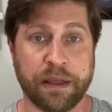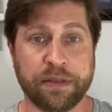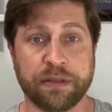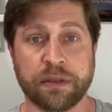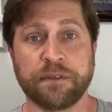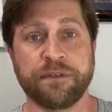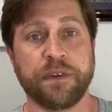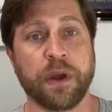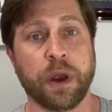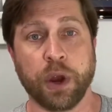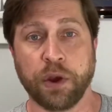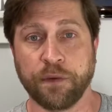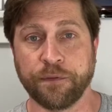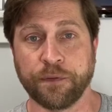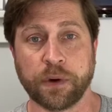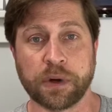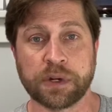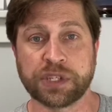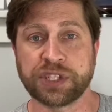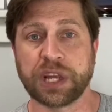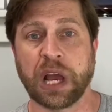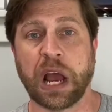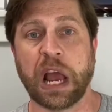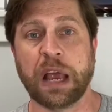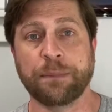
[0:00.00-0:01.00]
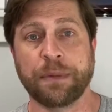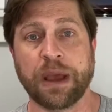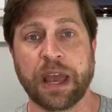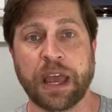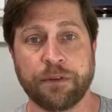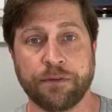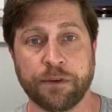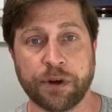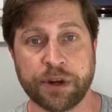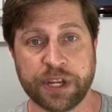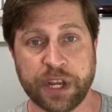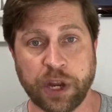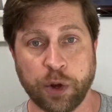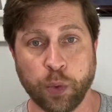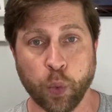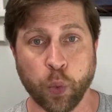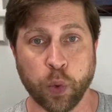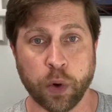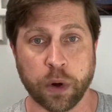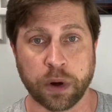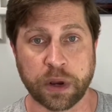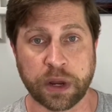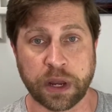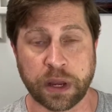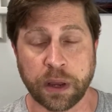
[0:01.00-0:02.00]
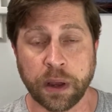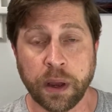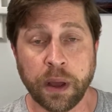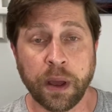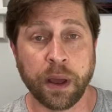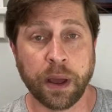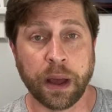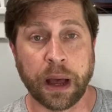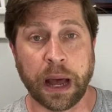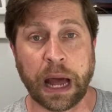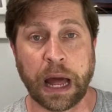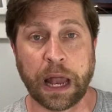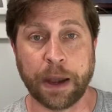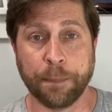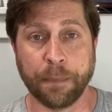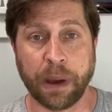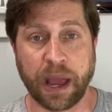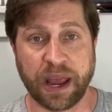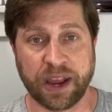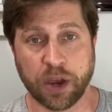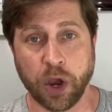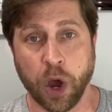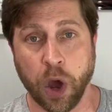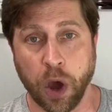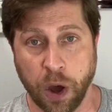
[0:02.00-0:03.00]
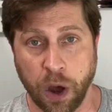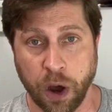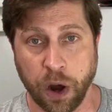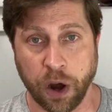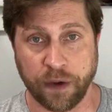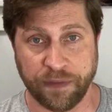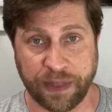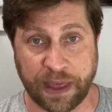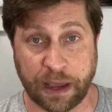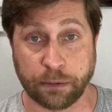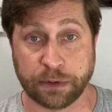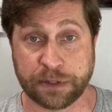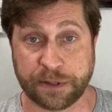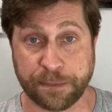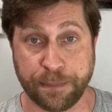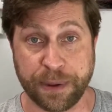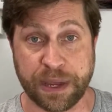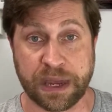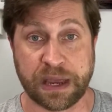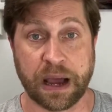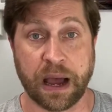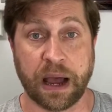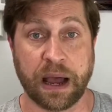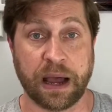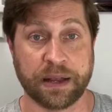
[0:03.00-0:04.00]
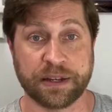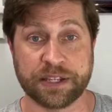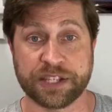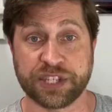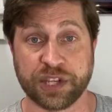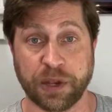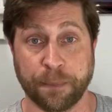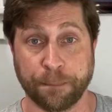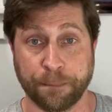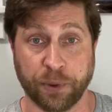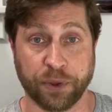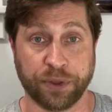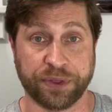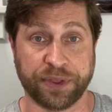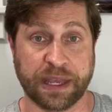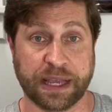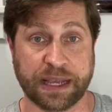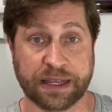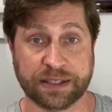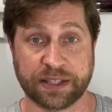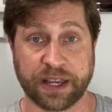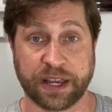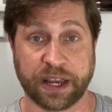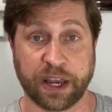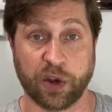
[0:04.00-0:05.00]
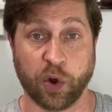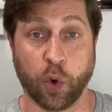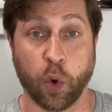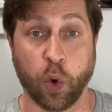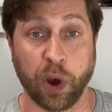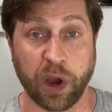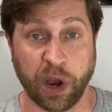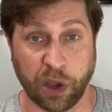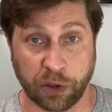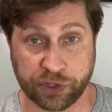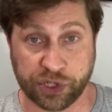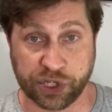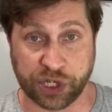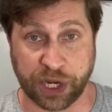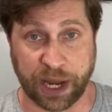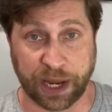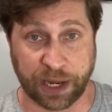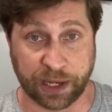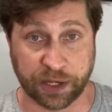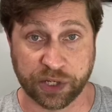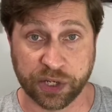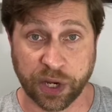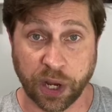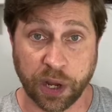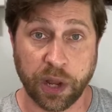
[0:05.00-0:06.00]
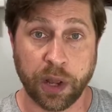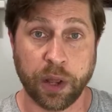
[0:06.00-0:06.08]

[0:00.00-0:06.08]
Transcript: The very first time I ever did work on my car that was beyond simple things like an oil change,